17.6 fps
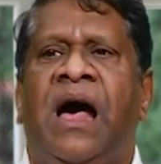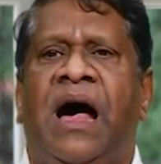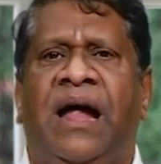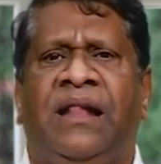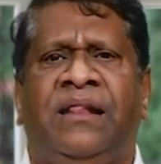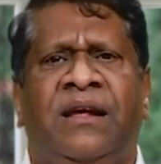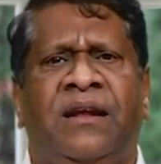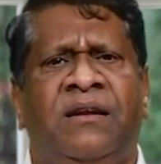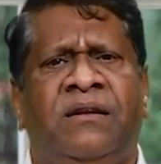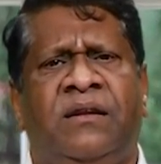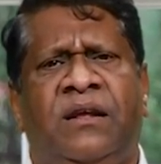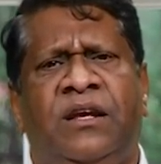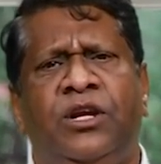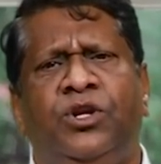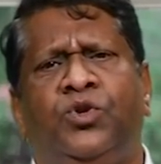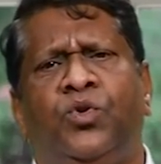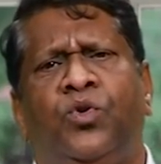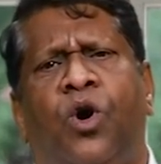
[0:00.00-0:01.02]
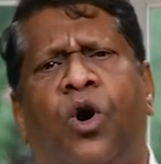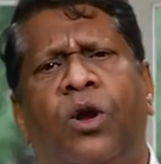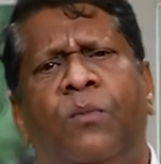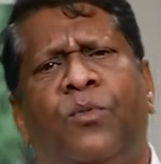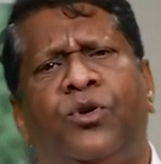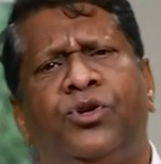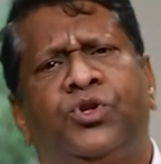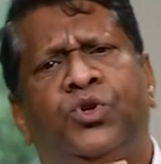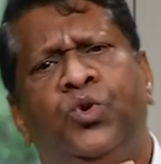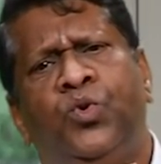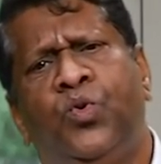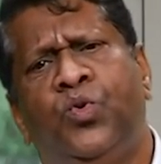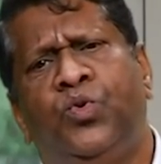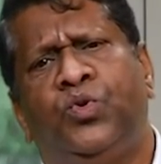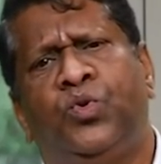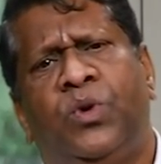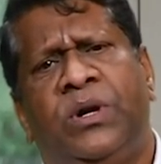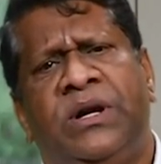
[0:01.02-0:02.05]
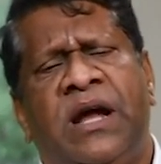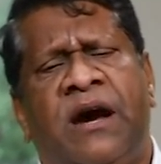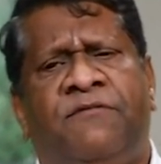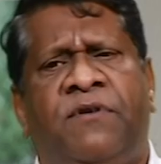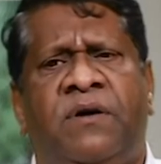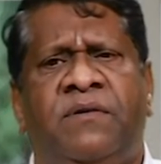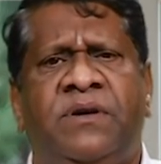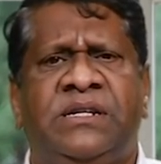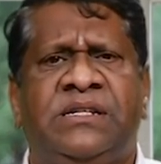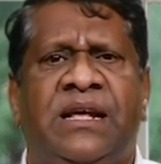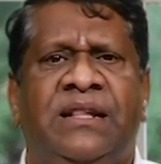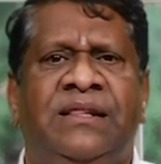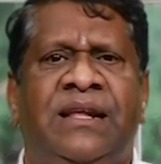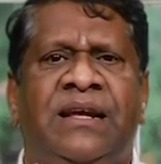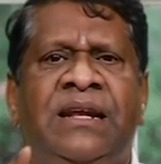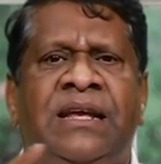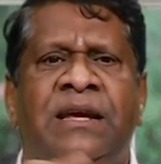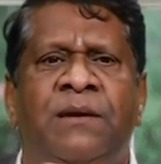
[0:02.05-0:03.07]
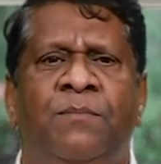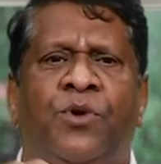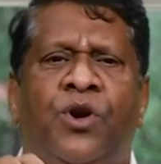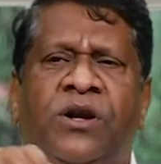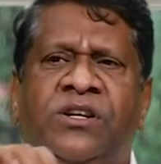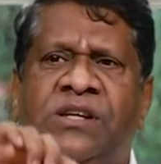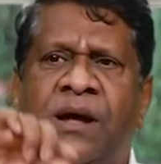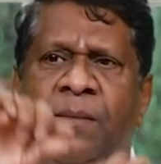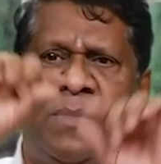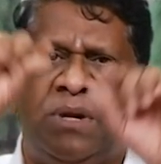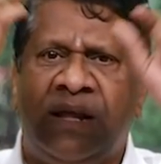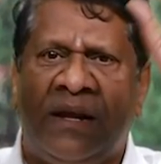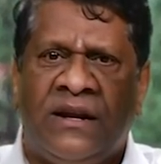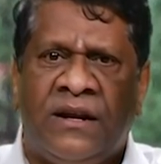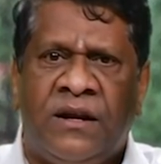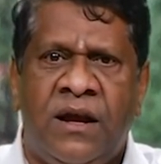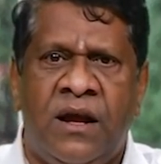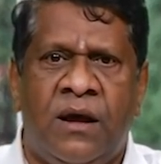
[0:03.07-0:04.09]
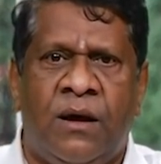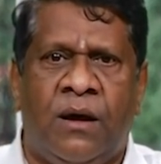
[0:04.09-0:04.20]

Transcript: and then it took almost 2.5 hours, and then he brought some other